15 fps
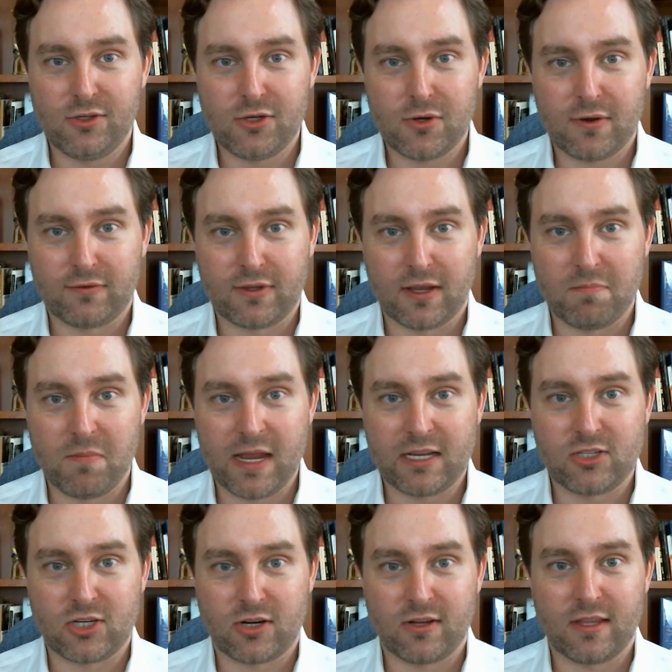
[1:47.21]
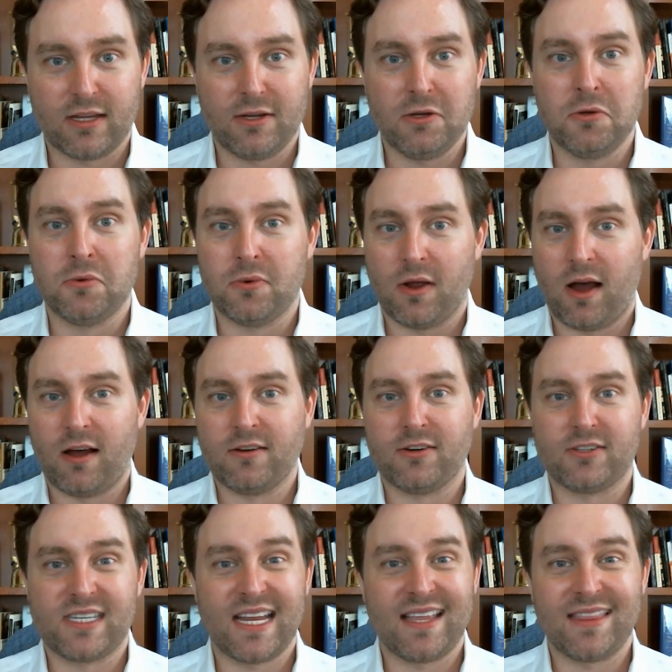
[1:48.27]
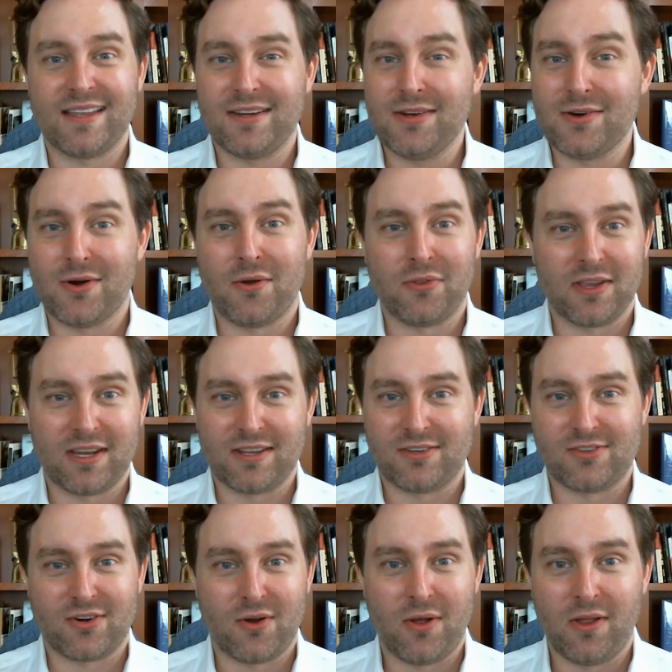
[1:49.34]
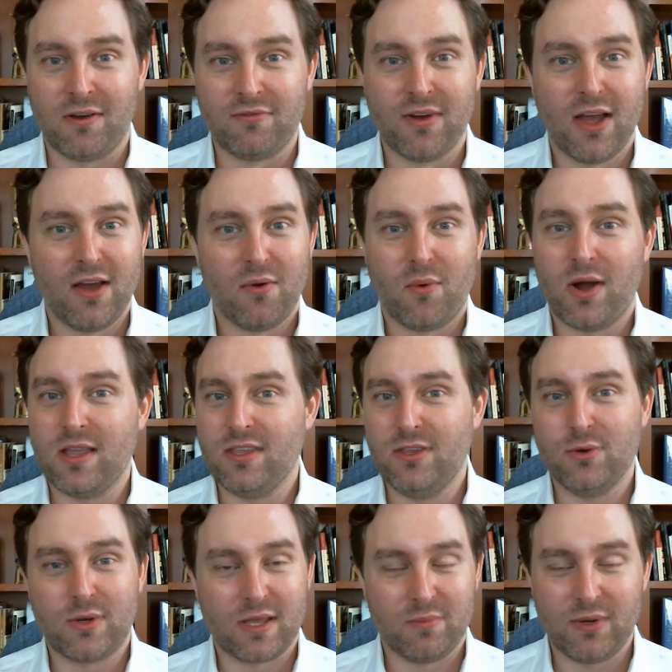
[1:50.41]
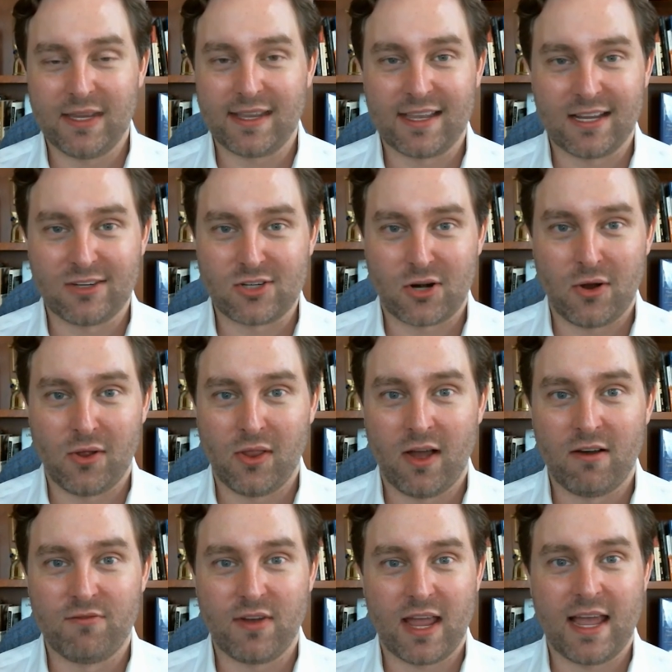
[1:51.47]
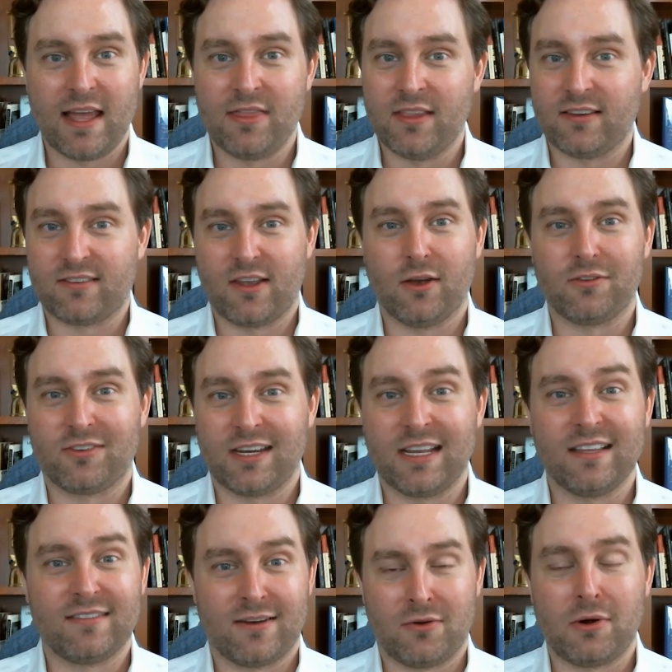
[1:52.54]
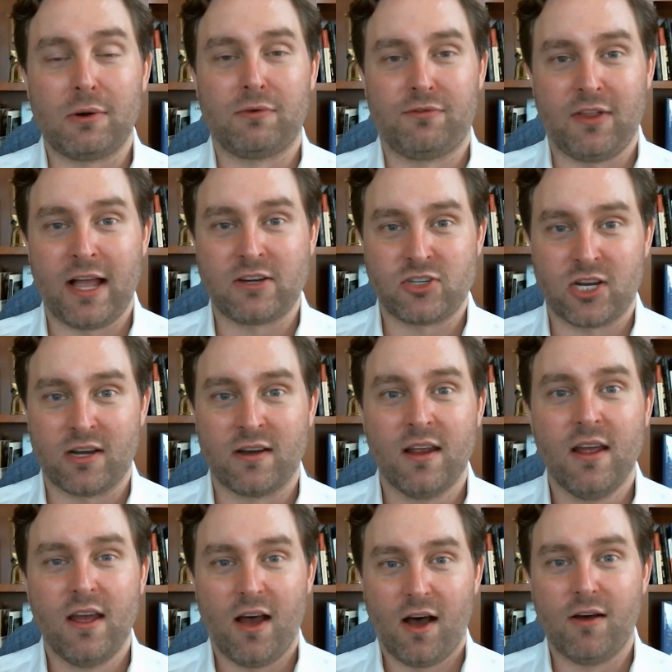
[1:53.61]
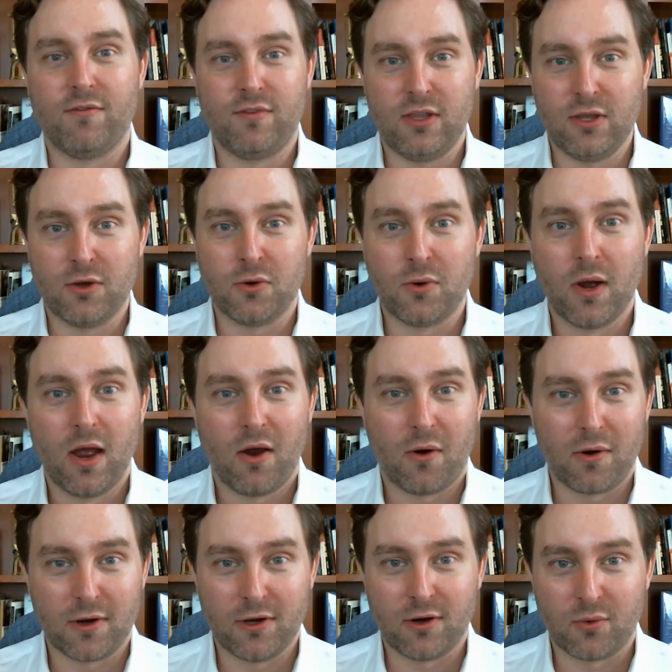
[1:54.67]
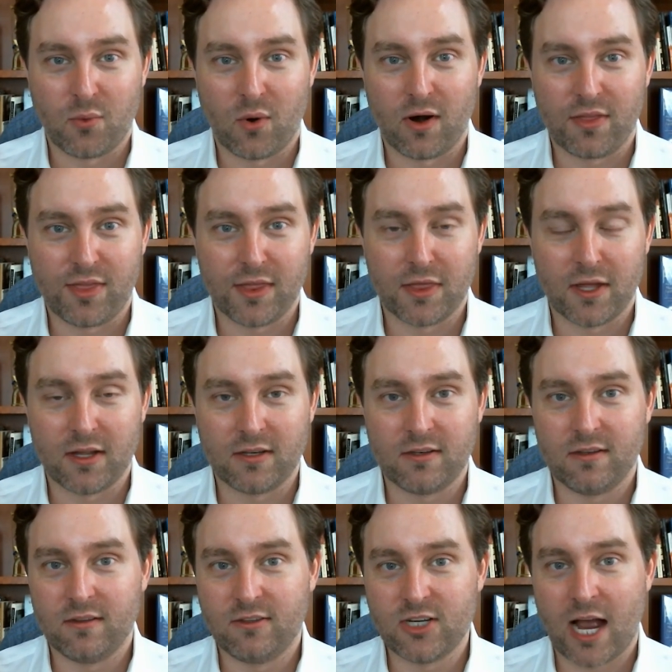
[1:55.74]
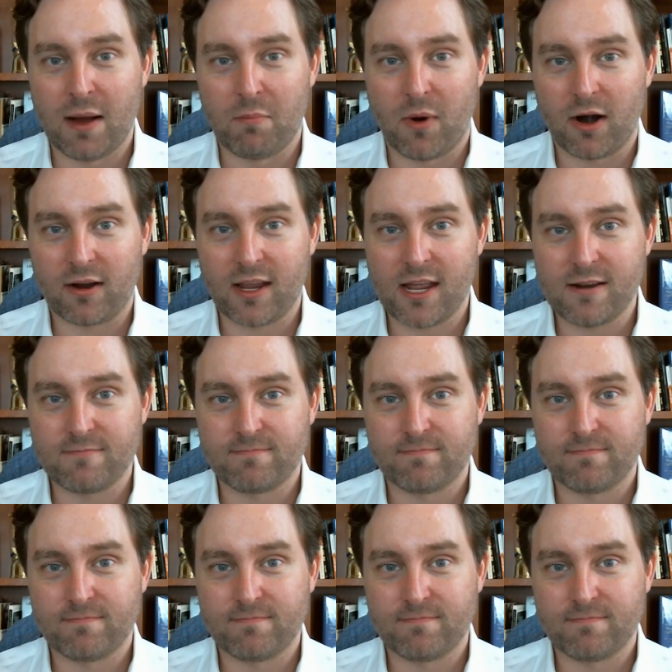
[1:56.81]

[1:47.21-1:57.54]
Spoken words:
you do have to make sure that you understand that you're only in control of what you can be in control of. And this ghosting isn't a reflection of you or your worth in the job market.